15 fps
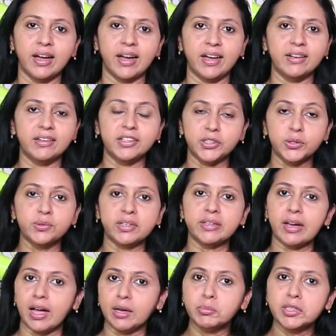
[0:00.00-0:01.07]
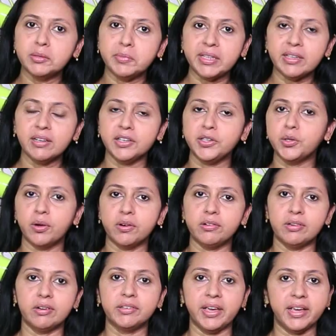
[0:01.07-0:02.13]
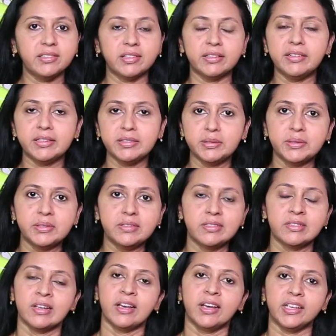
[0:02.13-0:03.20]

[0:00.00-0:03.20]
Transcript: And using almond meal in your cakes and desserts